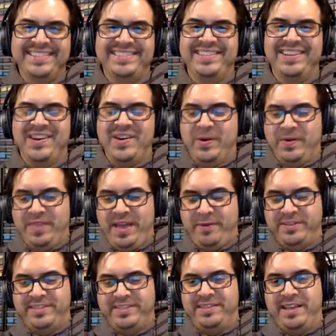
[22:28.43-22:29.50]
So that
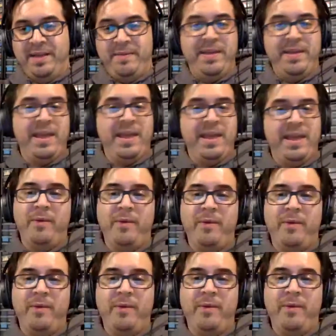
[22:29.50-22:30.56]
was, I mean, hey, whatever.
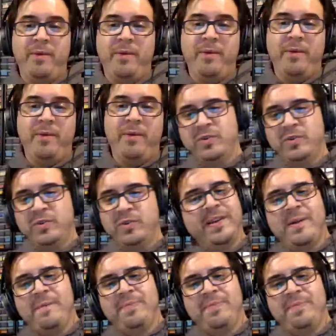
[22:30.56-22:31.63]
That's what he chose to do.
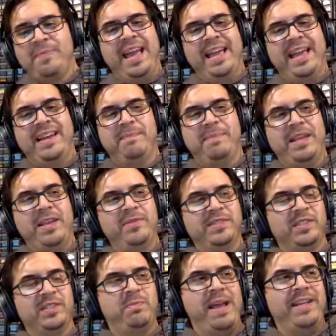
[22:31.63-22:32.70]
Yeah. But he was
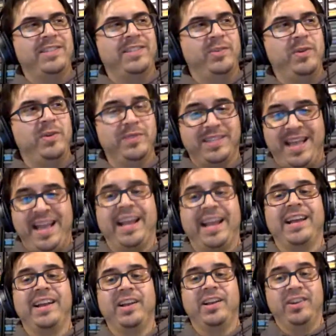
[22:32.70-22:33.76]
in Spain, so he was
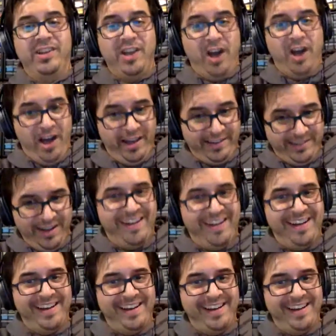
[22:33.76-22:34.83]
like gone,
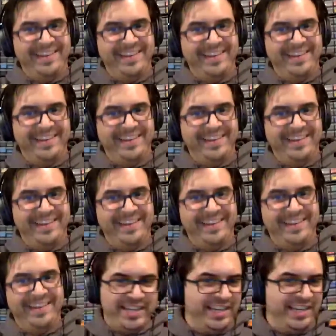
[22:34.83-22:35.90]
like not
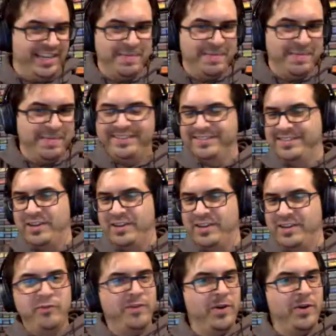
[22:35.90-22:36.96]
checking emails, no
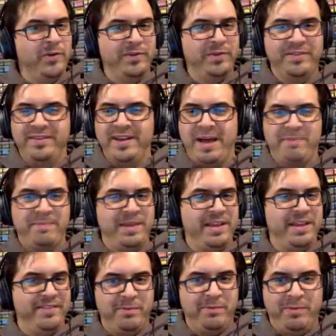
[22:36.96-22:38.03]
phone, not being
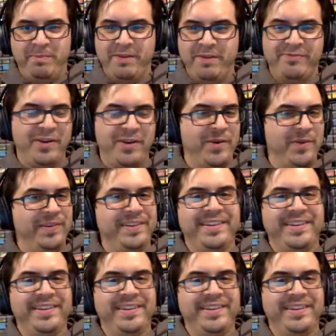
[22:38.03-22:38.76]
available by phone.